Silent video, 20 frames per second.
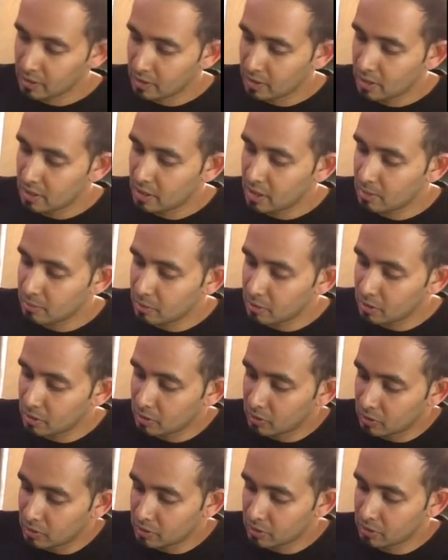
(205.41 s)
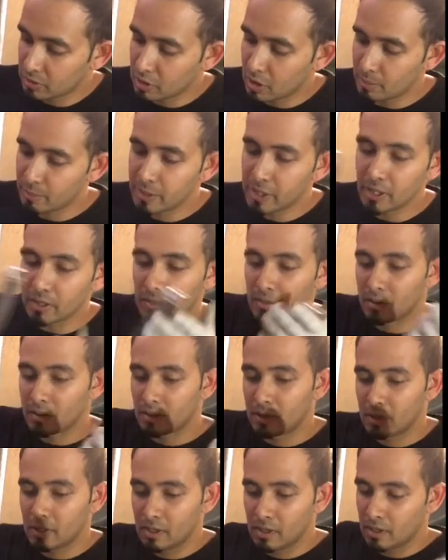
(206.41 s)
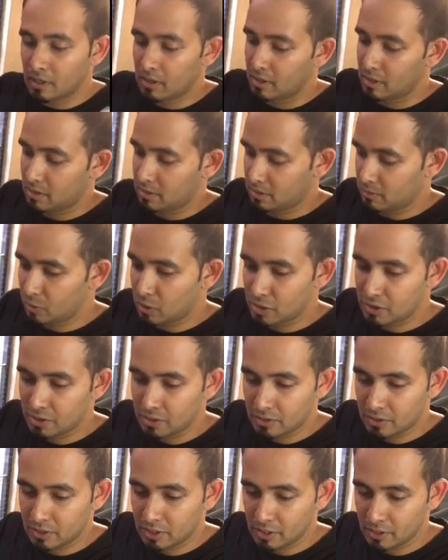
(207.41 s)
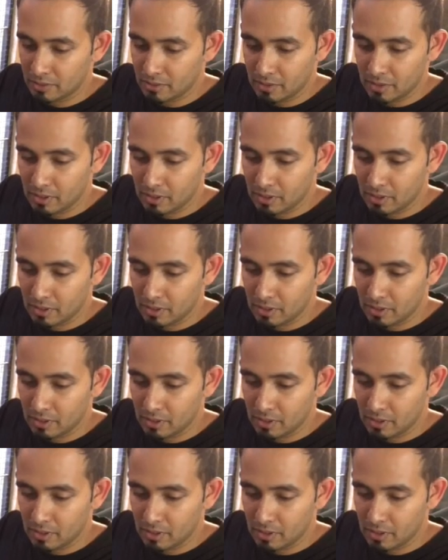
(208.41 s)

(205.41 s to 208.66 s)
And now I'm going to go into top gear. Watch this here.